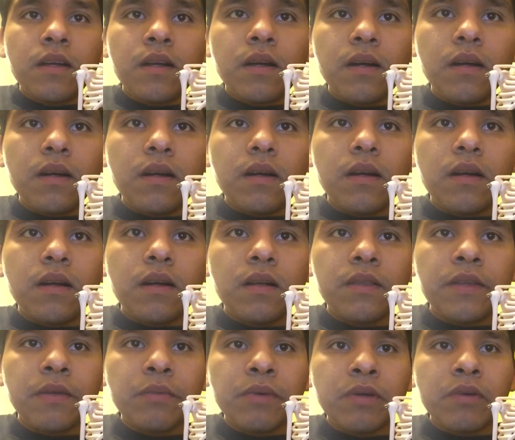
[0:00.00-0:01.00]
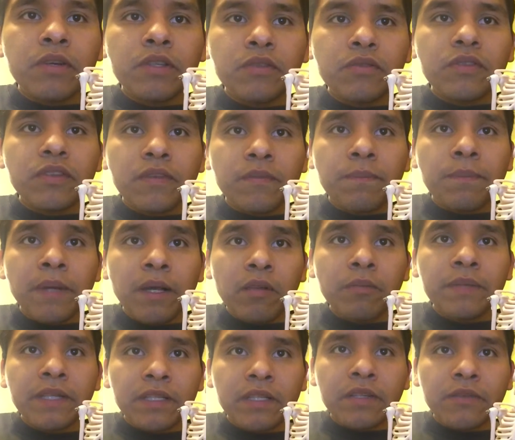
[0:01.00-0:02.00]
Then we go into the
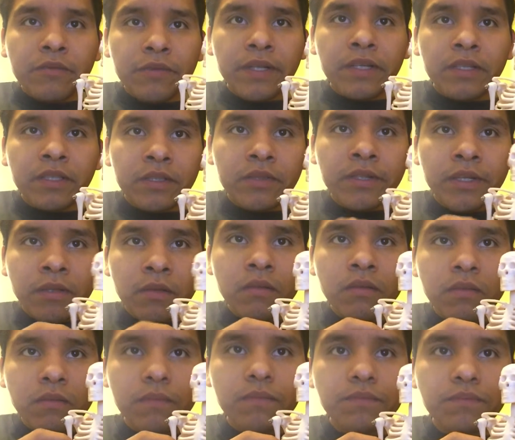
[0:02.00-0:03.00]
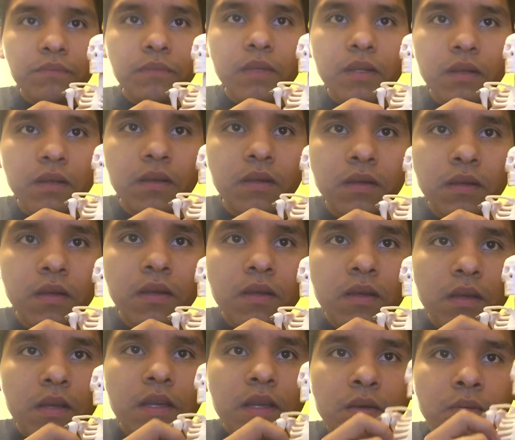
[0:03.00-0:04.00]
pelvic girdle
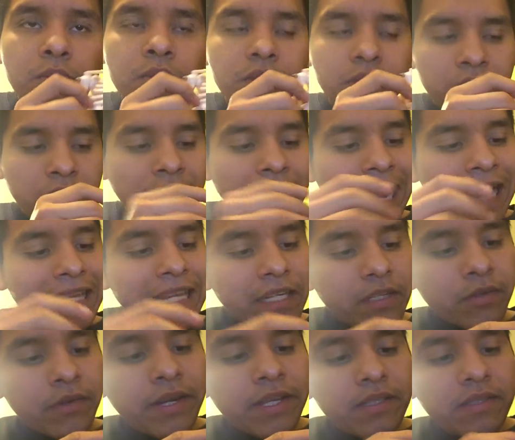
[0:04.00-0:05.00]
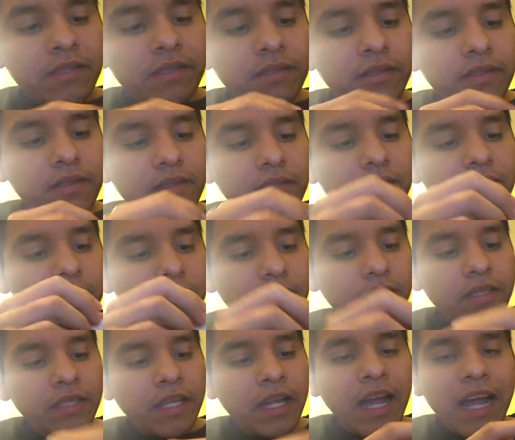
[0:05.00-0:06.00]
with the iliac crest.
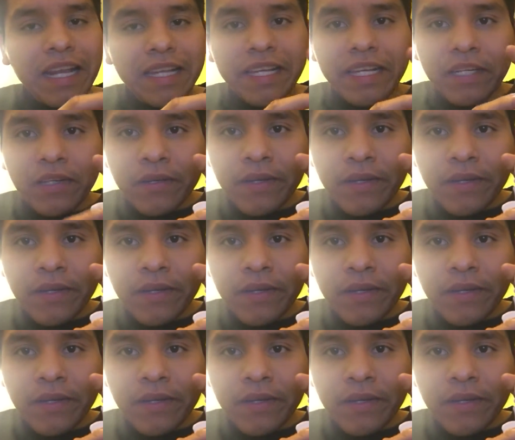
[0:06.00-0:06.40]
The iliac